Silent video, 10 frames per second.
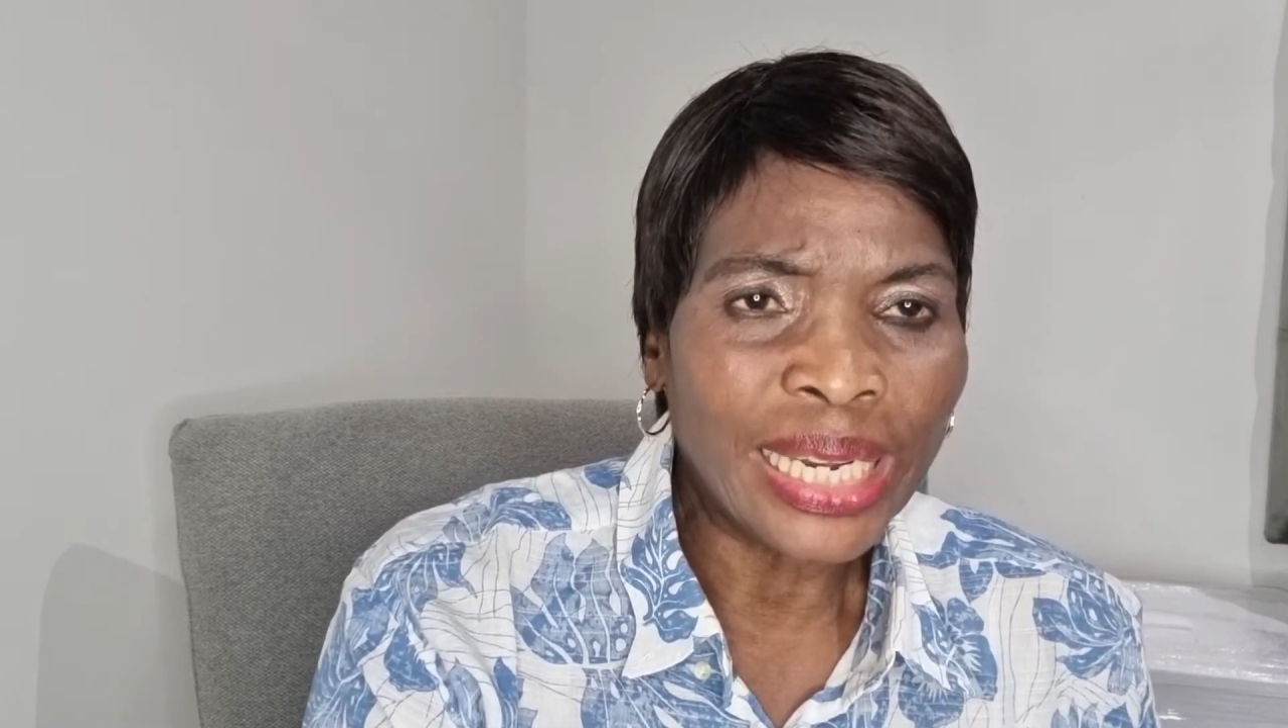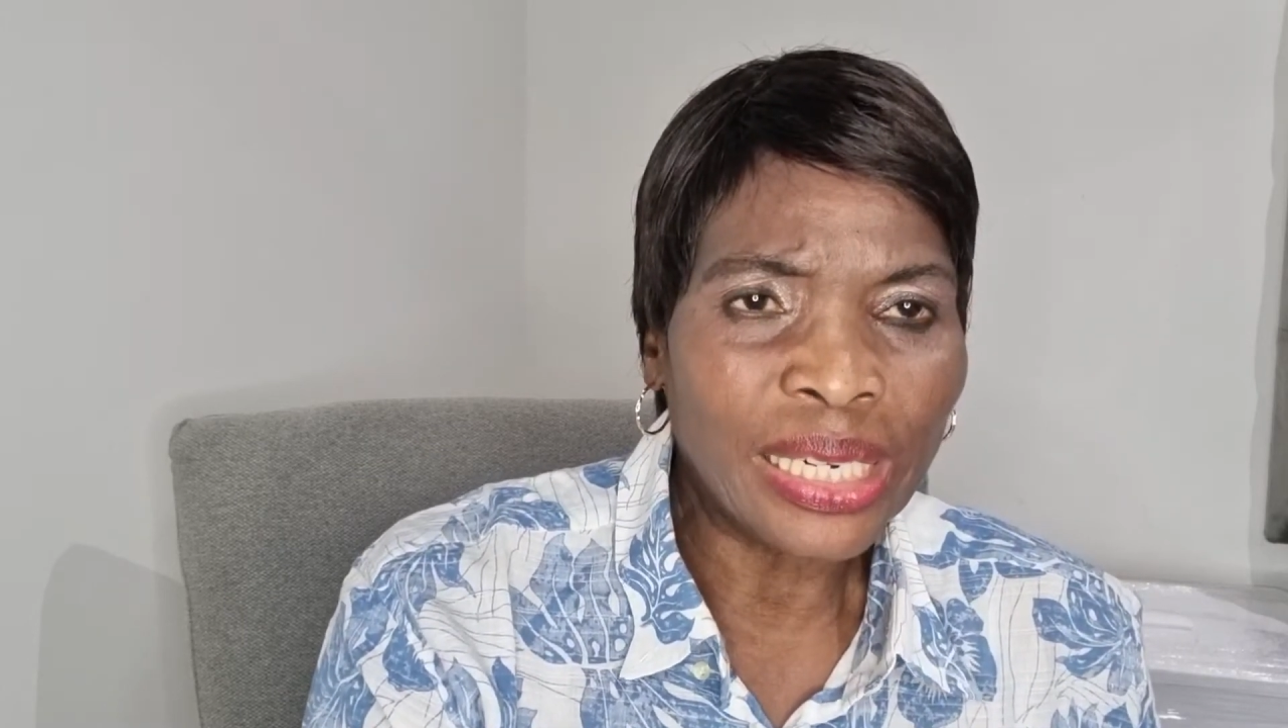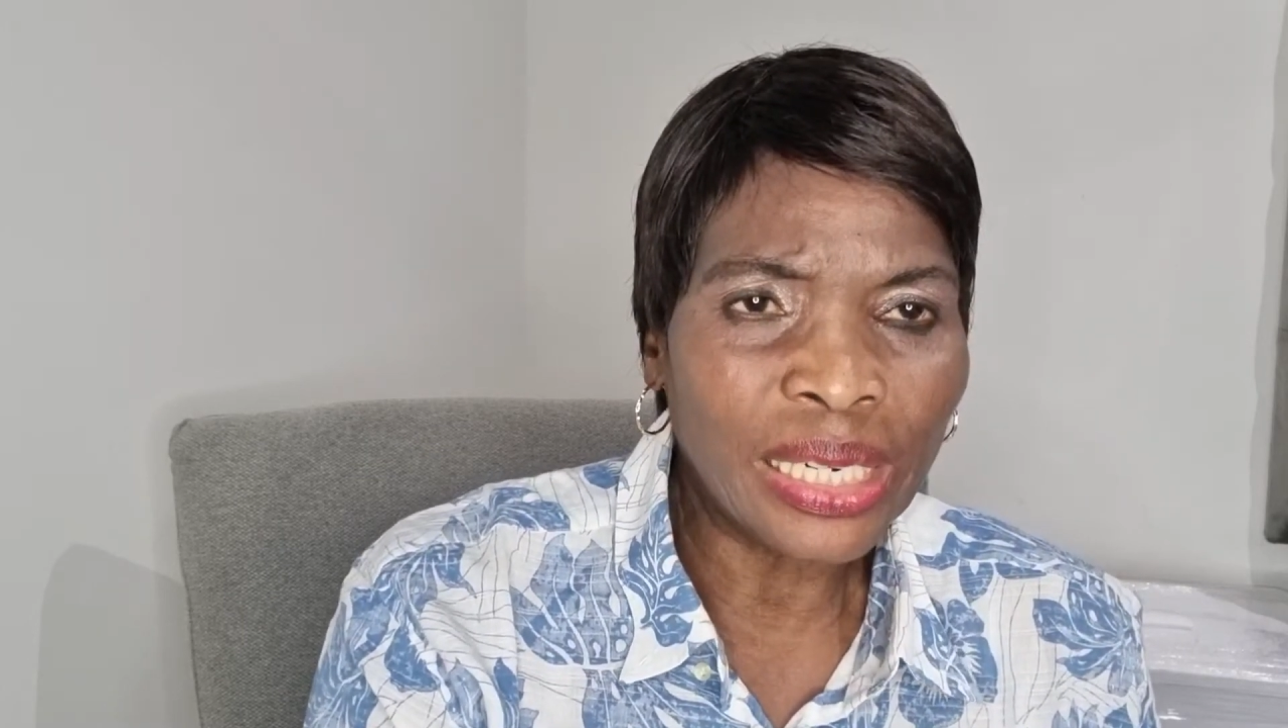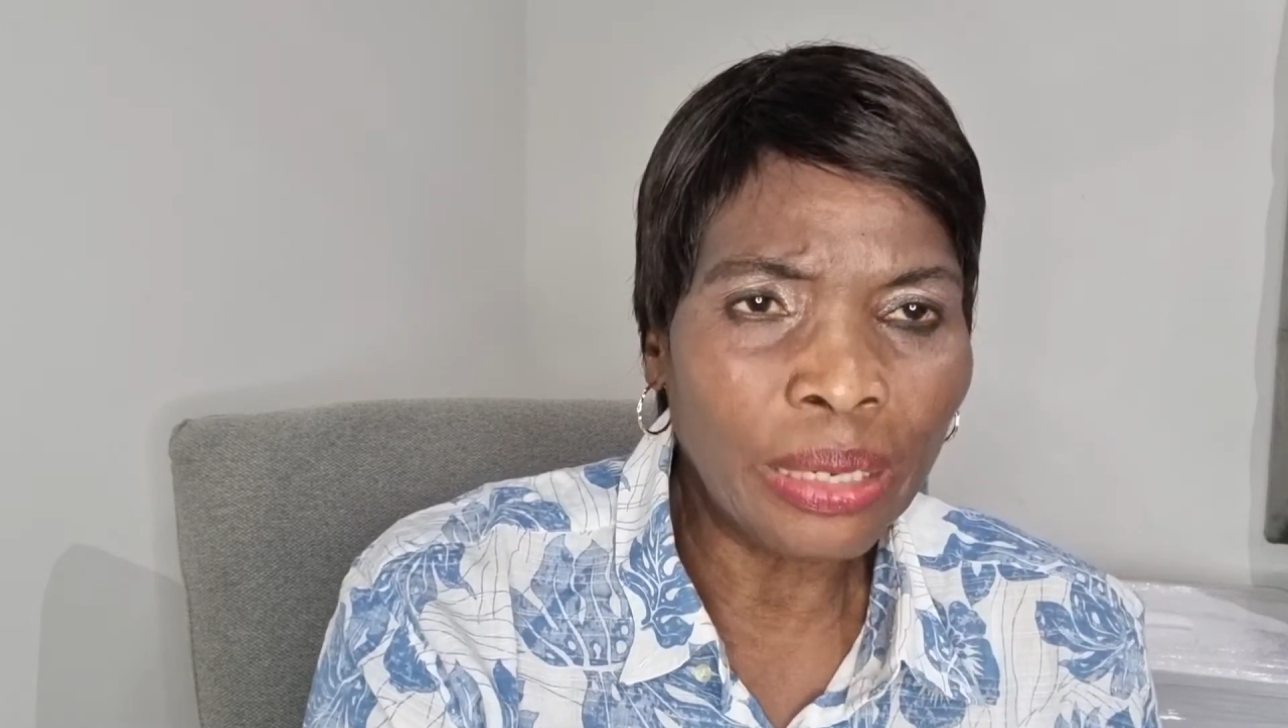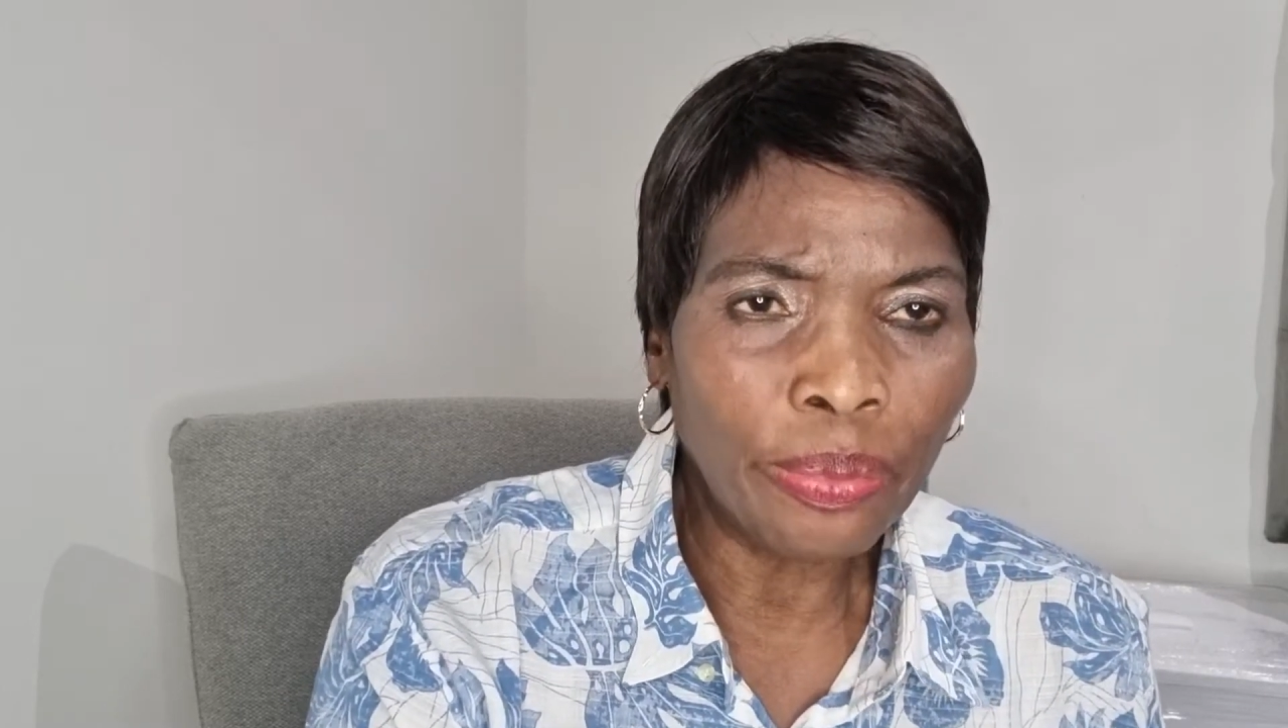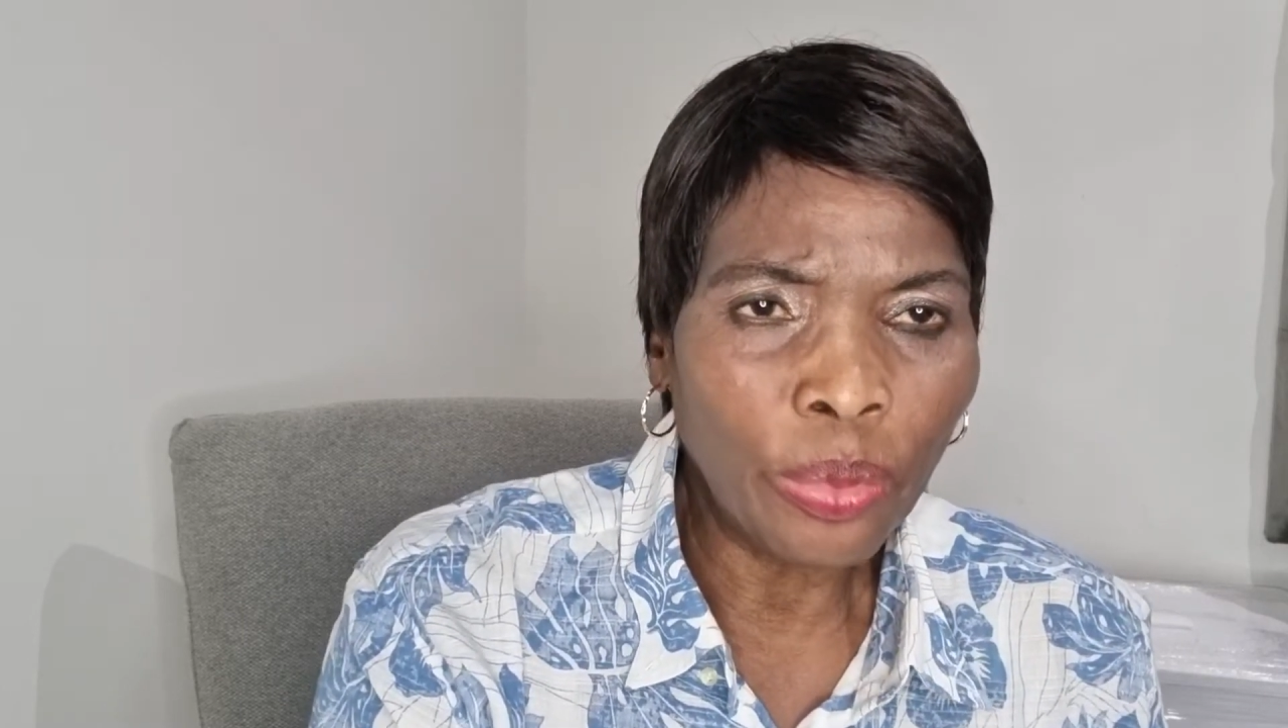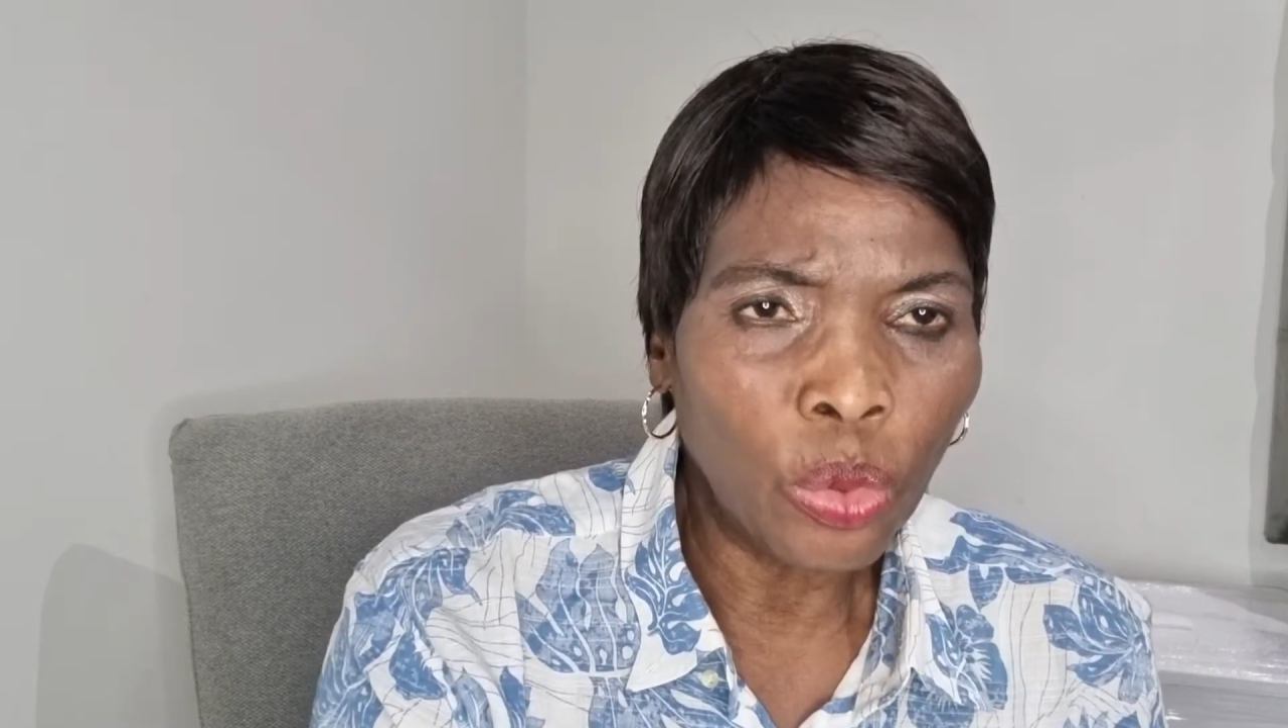a team,